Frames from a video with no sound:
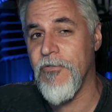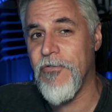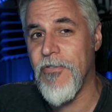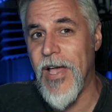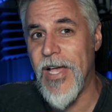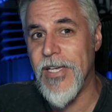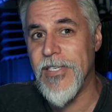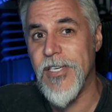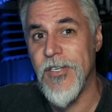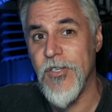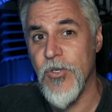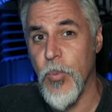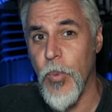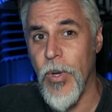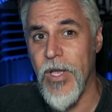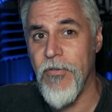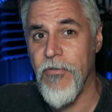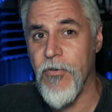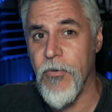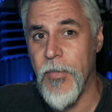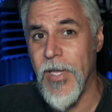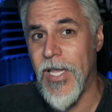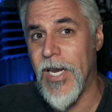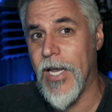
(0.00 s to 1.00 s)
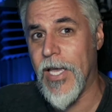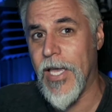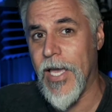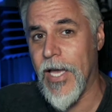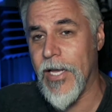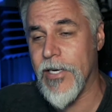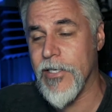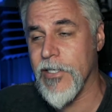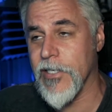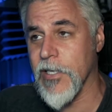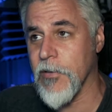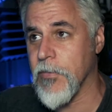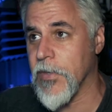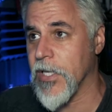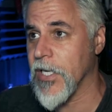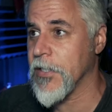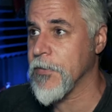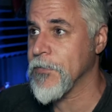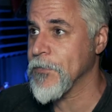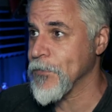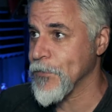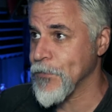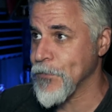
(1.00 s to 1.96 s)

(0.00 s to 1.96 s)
fastest way for me to catch something.